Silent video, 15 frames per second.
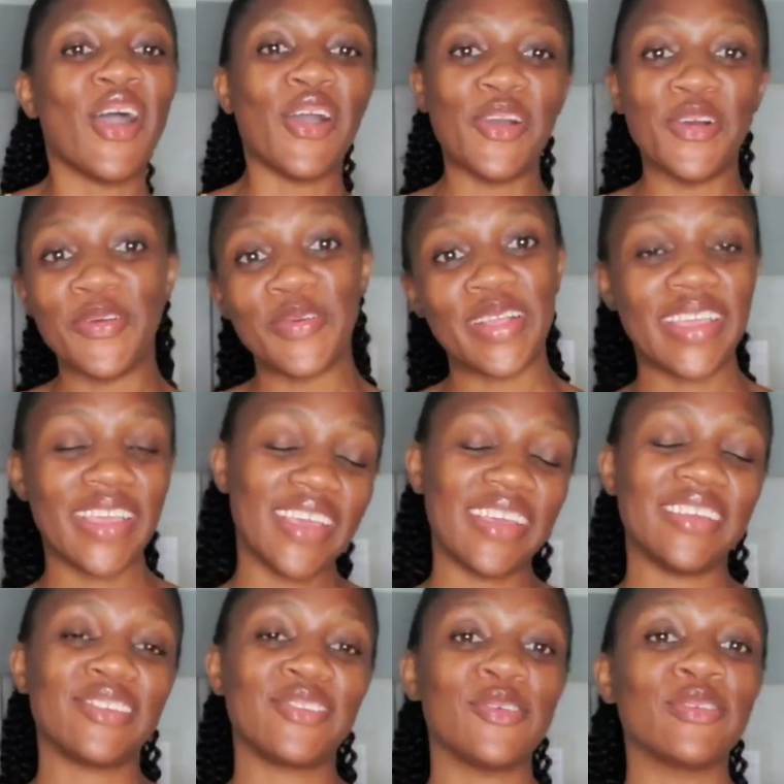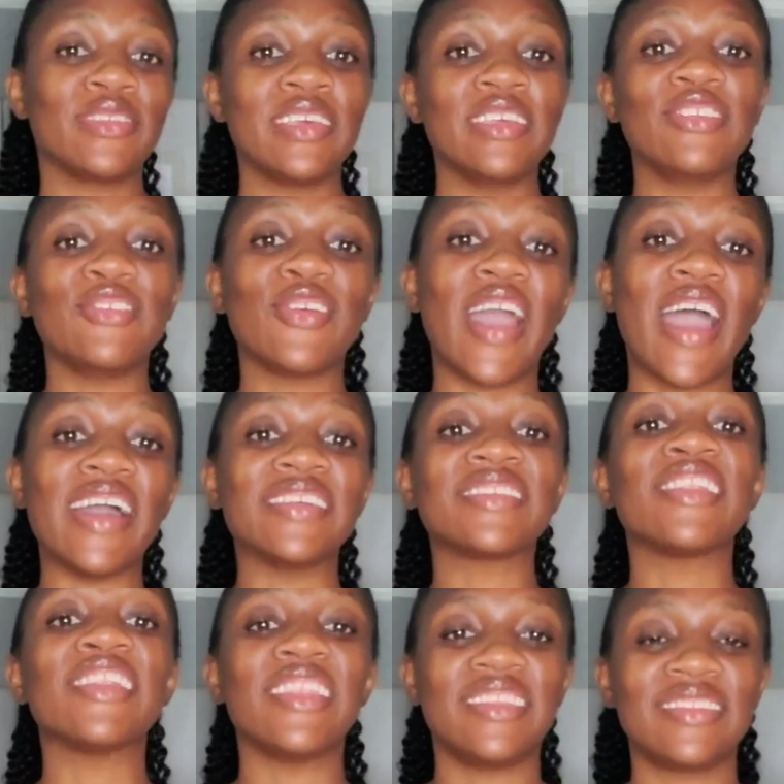Okay, so since you guys,
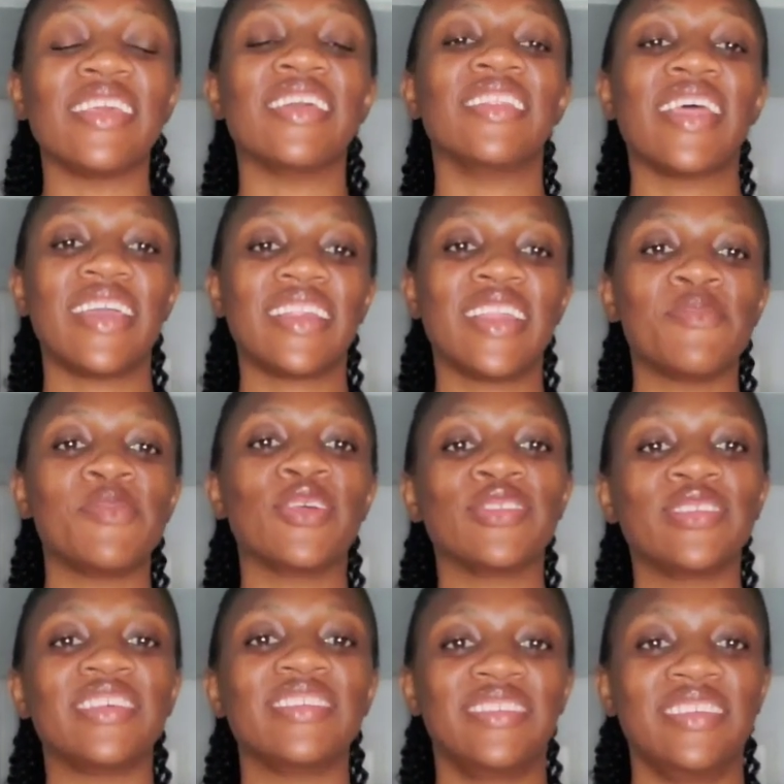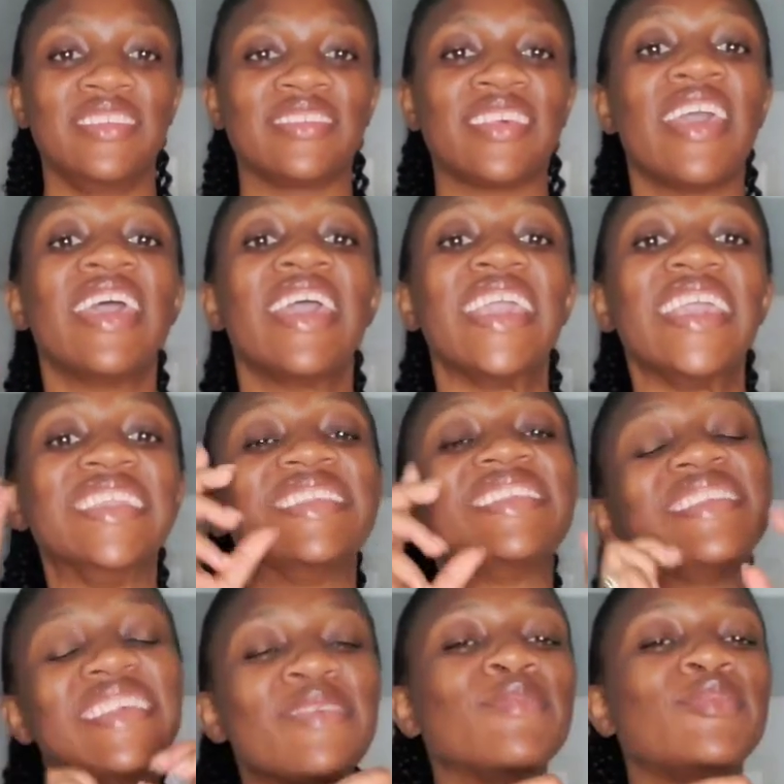like let me not say since, it
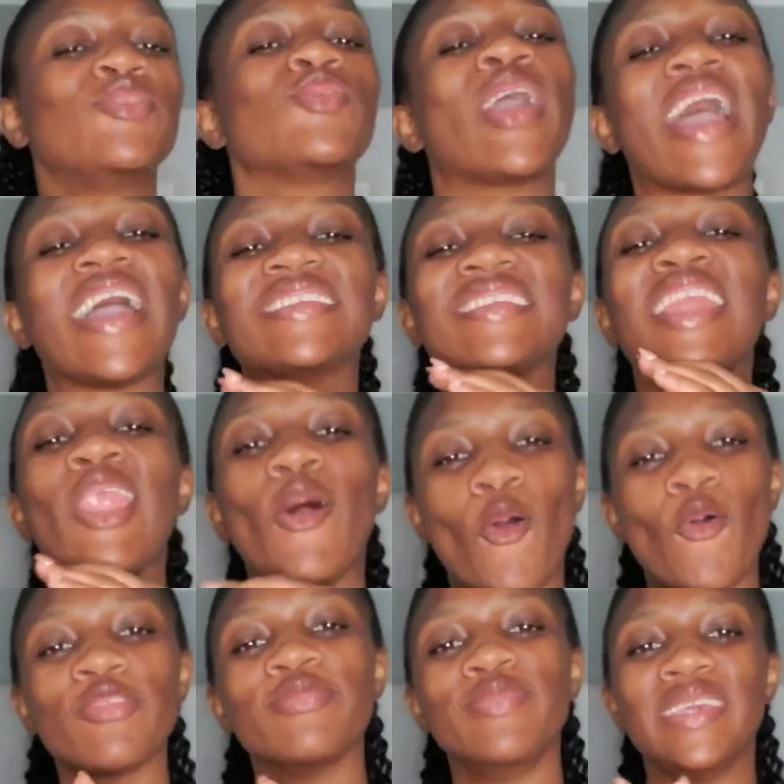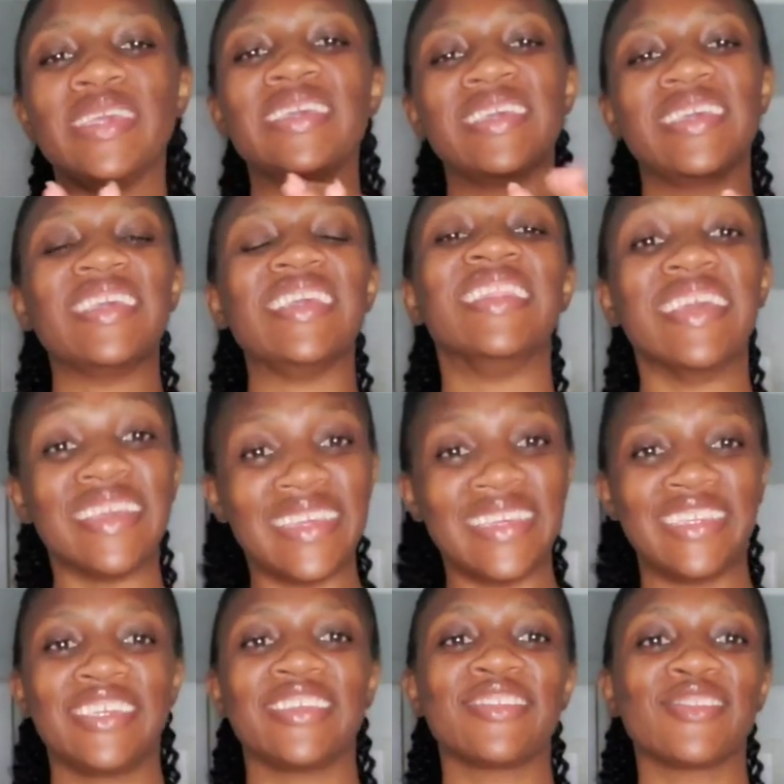seems you guys love me in the
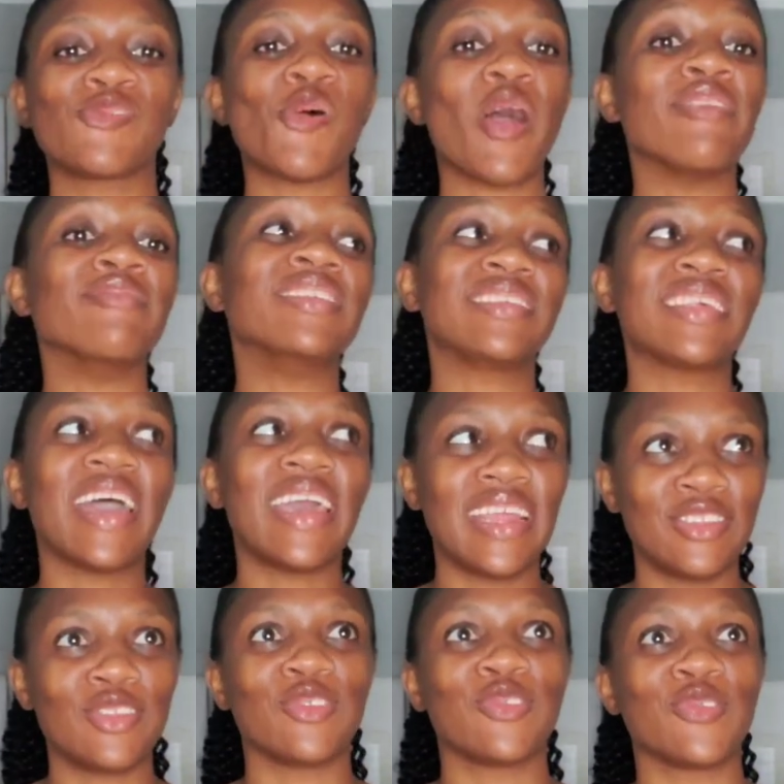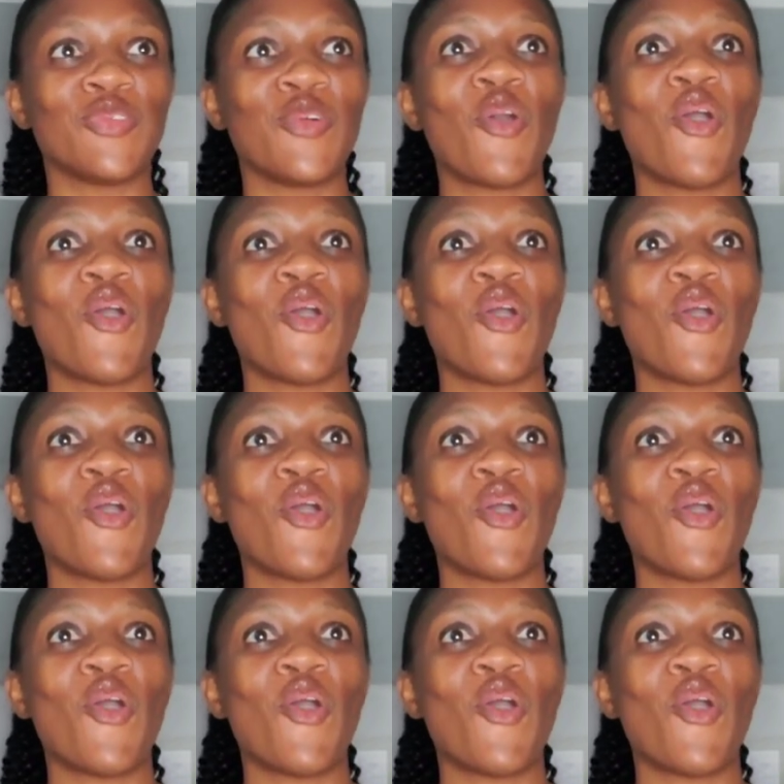kitchen. So I've decided to do